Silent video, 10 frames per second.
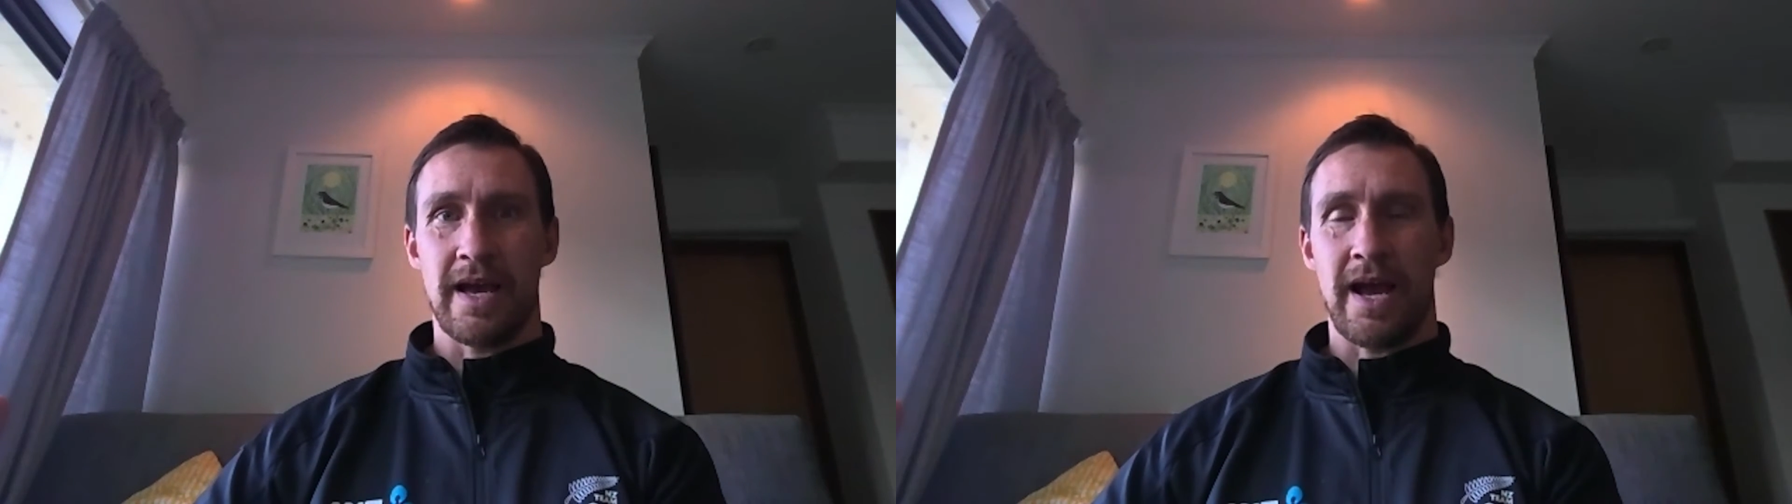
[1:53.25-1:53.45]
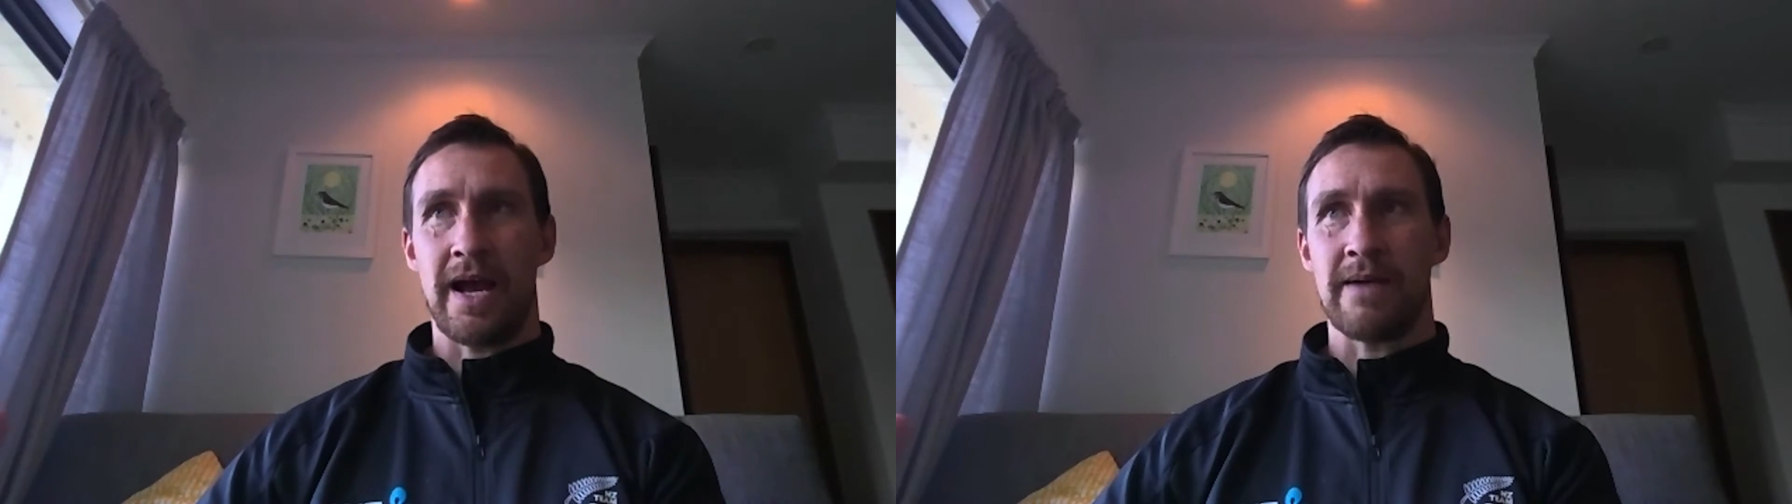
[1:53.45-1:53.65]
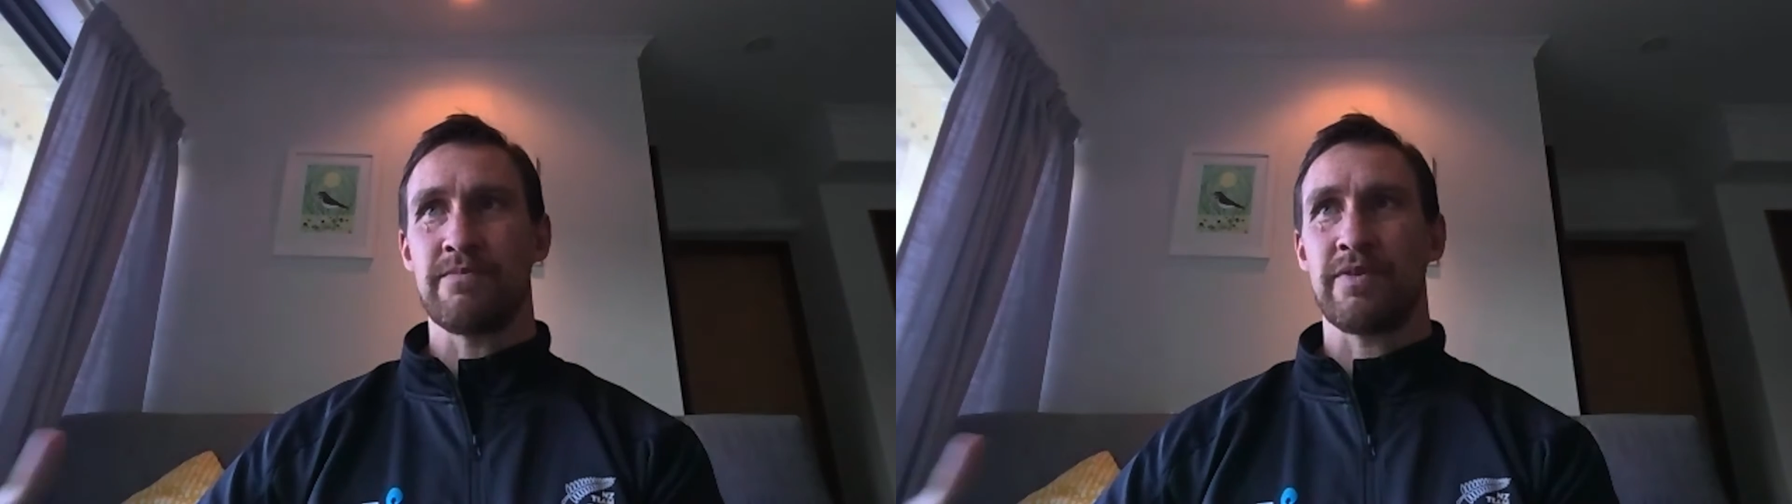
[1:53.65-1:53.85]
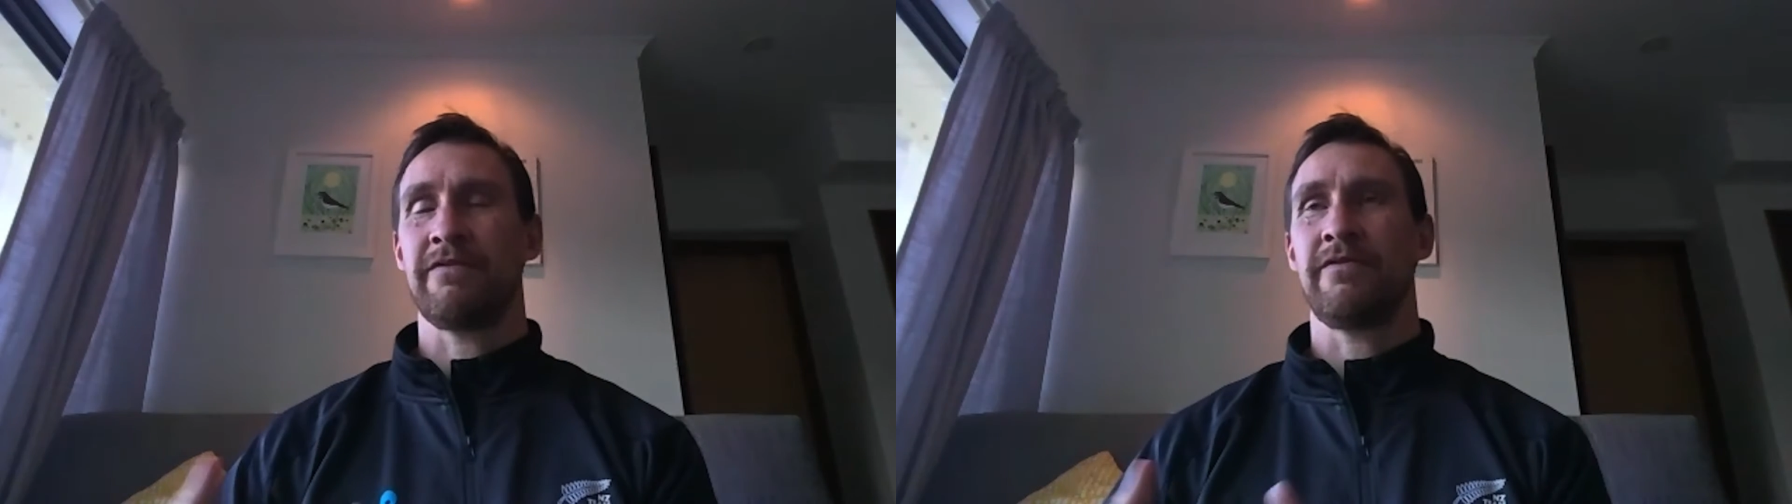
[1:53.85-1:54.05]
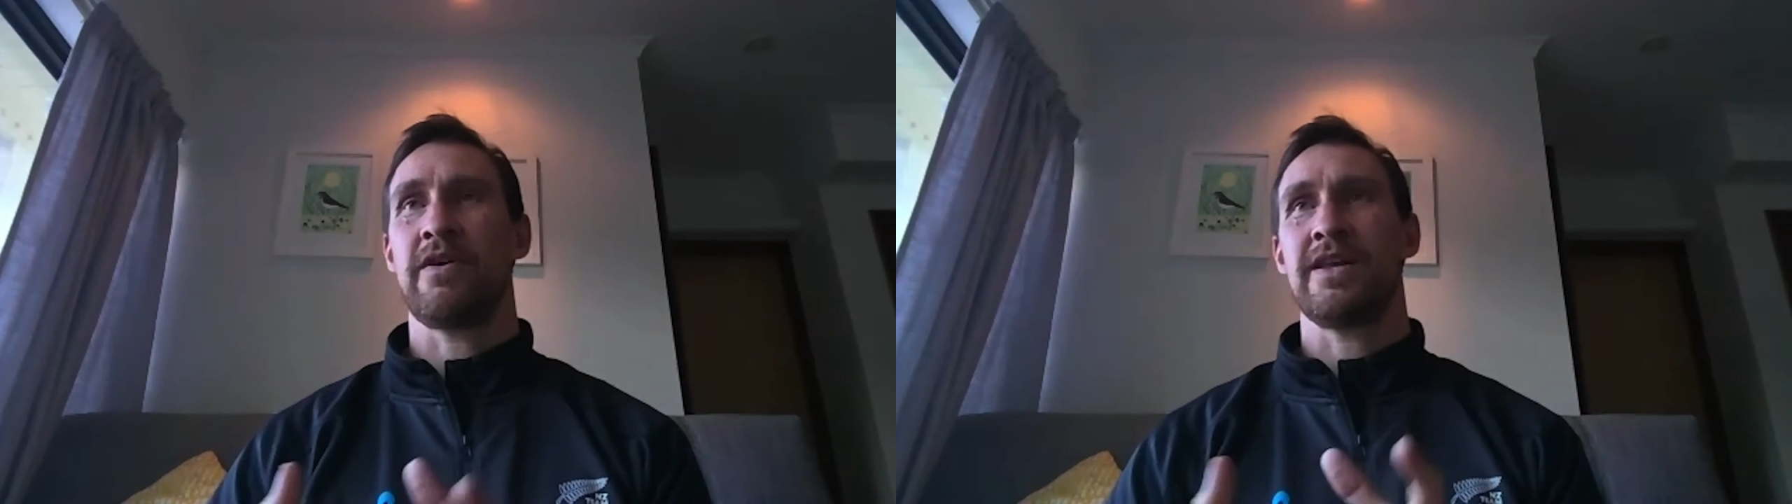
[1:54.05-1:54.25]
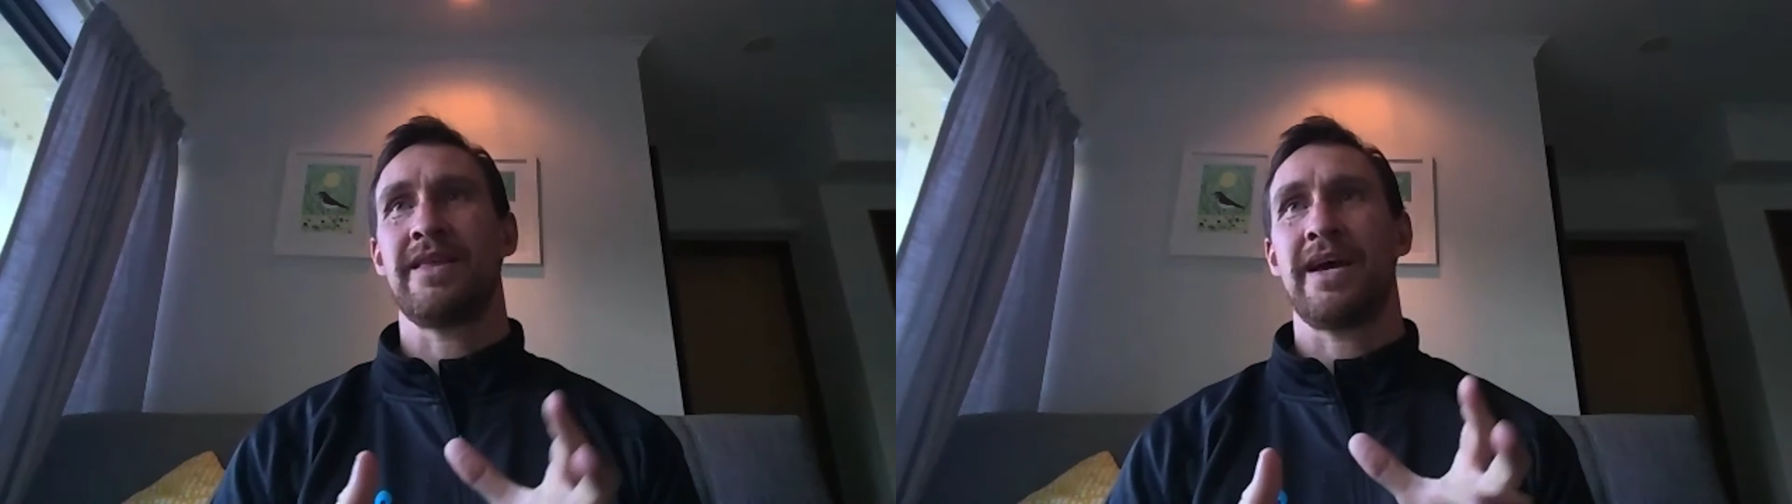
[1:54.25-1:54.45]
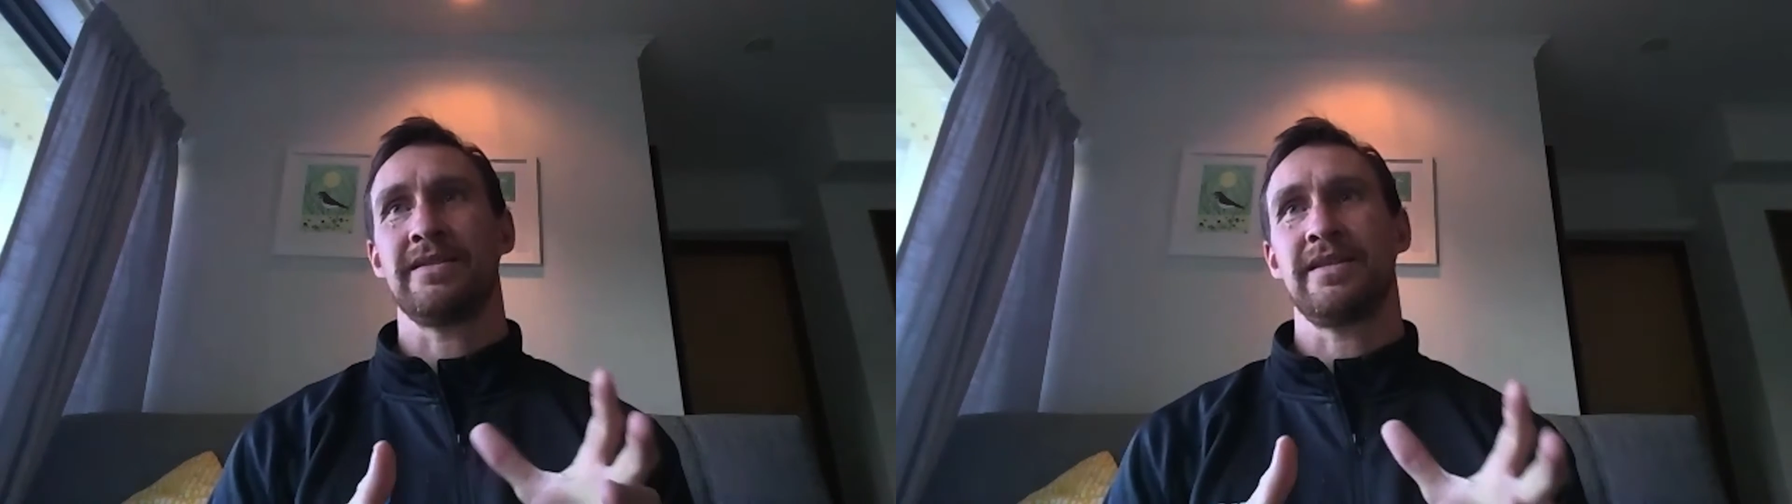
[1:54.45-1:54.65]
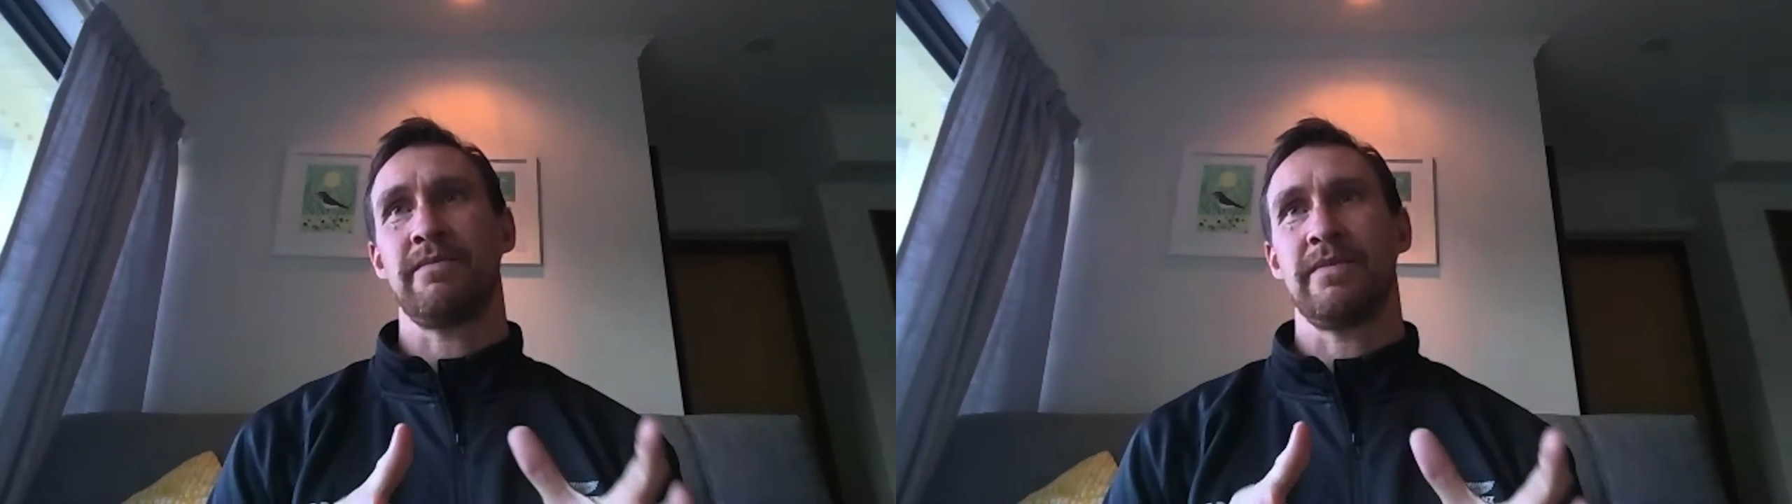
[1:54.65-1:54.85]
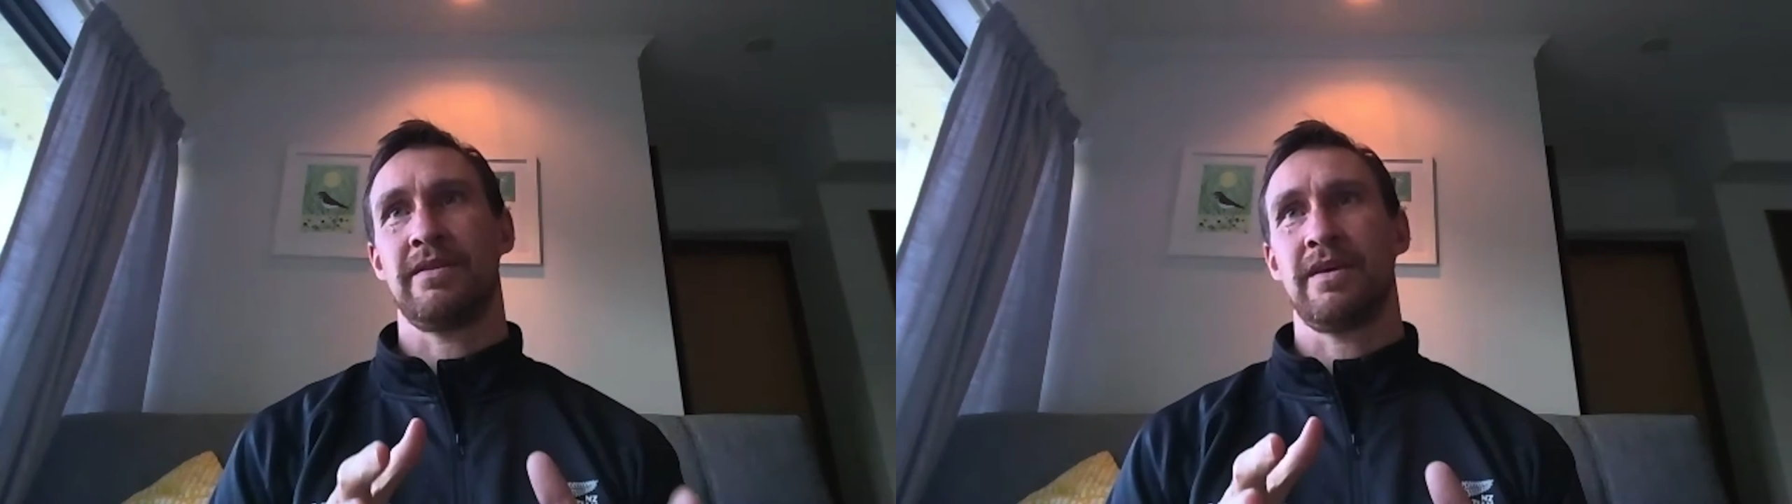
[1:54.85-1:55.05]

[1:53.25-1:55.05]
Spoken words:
But I find that's something